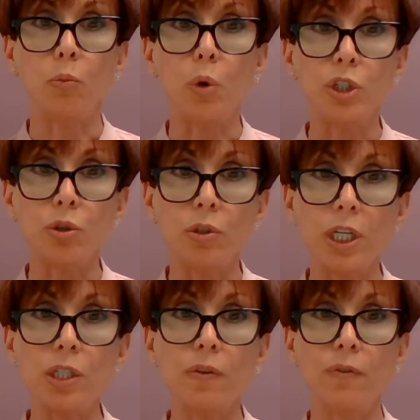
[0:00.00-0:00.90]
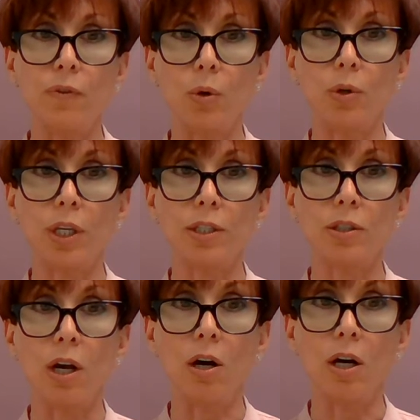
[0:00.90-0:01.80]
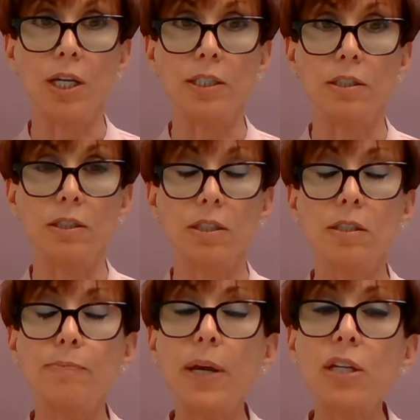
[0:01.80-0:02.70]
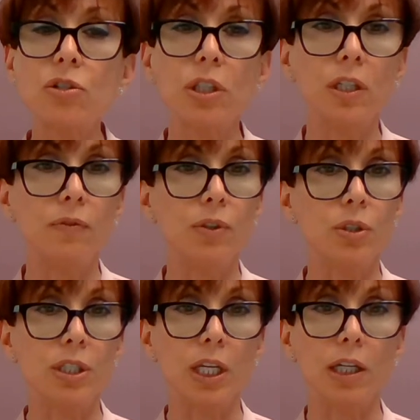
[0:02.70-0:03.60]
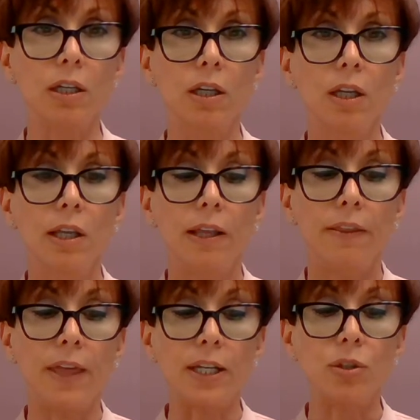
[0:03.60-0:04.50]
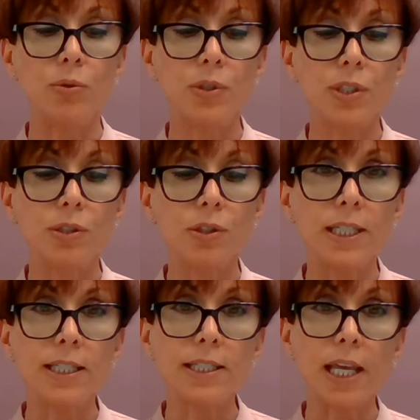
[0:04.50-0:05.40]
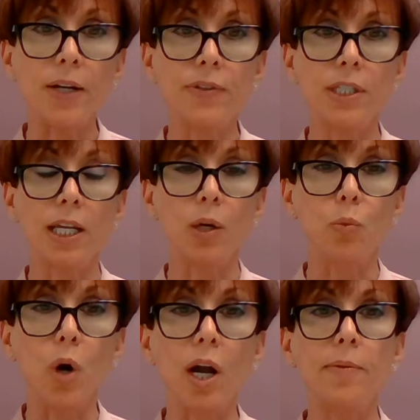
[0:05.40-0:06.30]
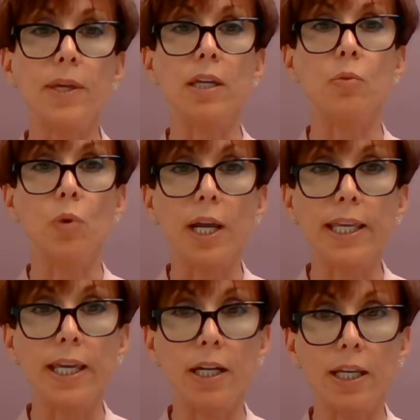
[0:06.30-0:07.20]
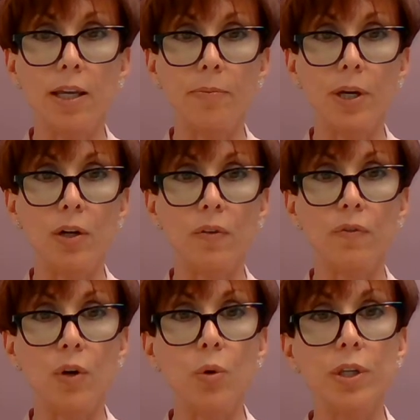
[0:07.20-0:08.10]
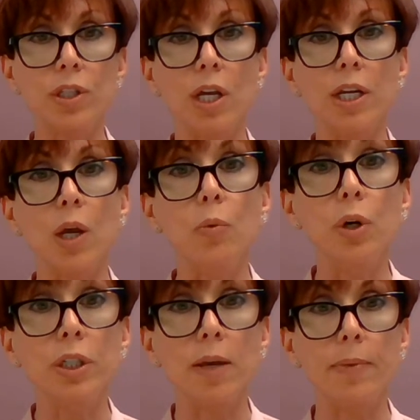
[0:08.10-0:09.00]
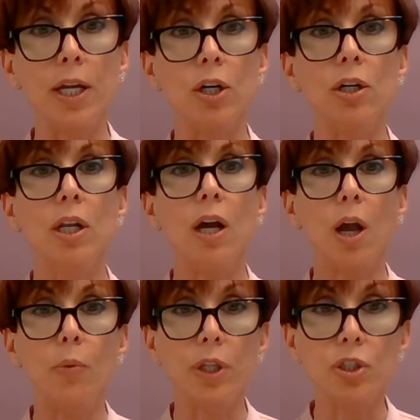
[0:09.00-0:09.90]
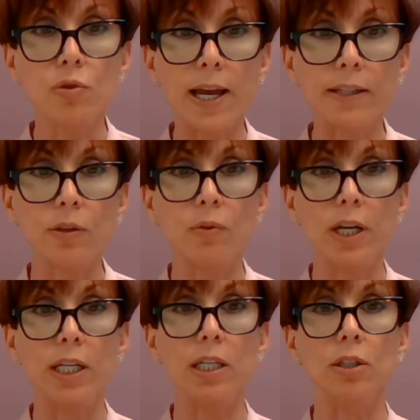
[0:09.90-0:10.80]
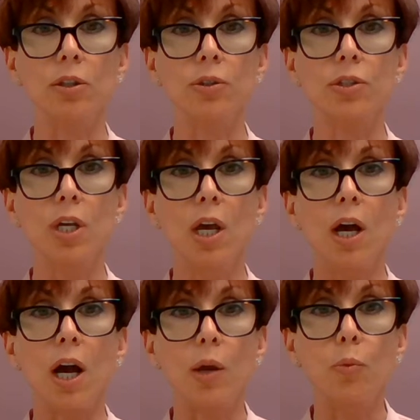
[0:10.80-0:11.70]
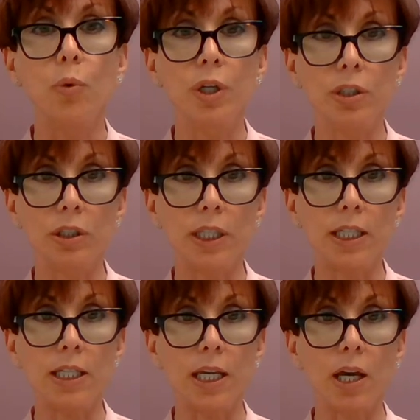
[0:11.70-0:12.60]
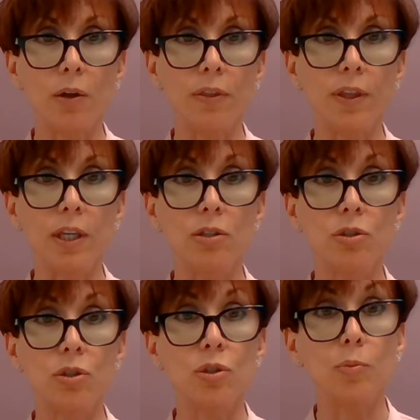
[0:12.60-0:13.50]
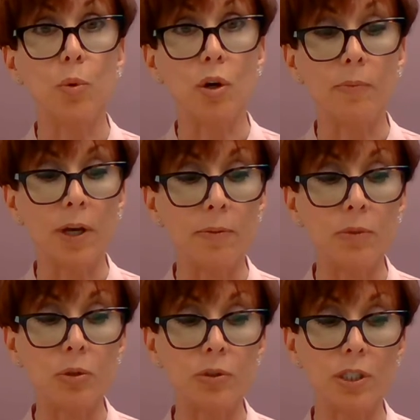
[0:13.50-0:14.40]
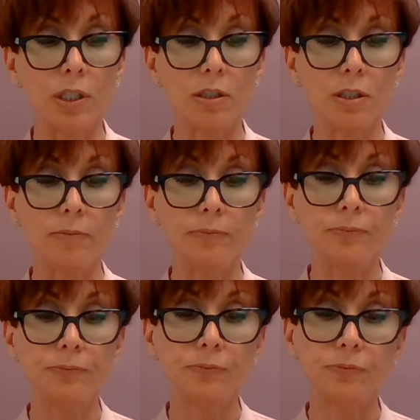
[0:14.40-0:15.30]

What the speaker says: what you need to focus on, especially if you're sick, that you, instead of saying, why me and why can't I get better, focus on, I will get better. I will attract the right healers. I will eat healthy to support my immune system.